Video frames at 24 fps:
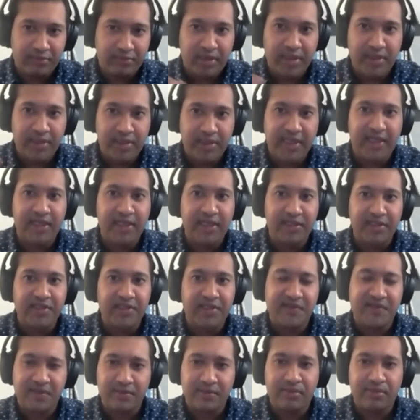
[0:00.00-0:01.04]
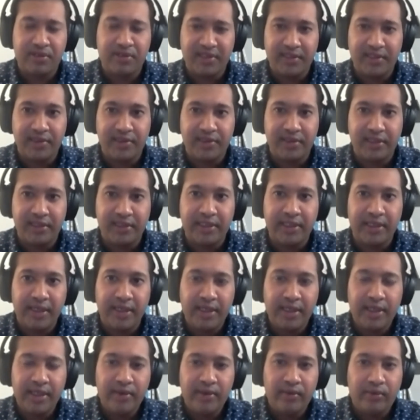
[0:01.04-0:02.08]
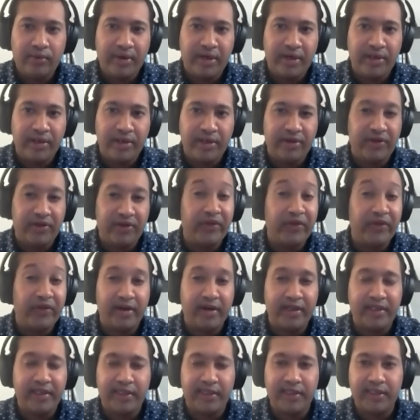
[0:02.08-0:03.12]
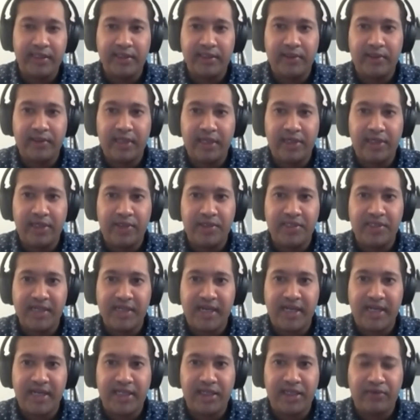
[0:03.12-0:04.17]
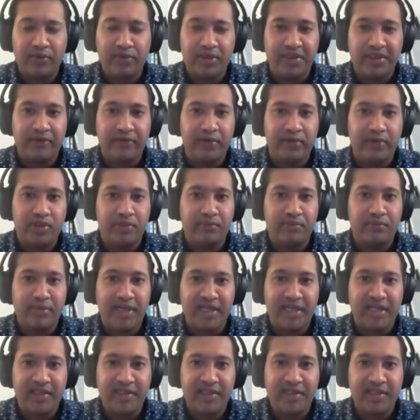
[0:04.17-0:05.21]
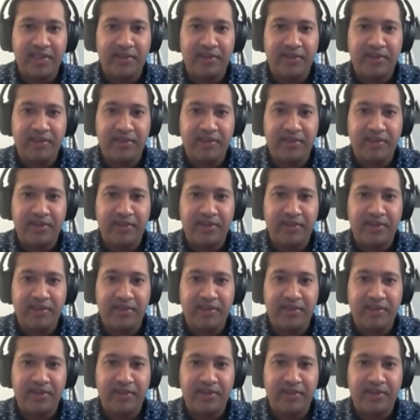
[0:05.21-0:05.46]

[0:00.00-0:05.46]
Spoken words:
a data system particularly, where there is very little understanding of what the future might entail.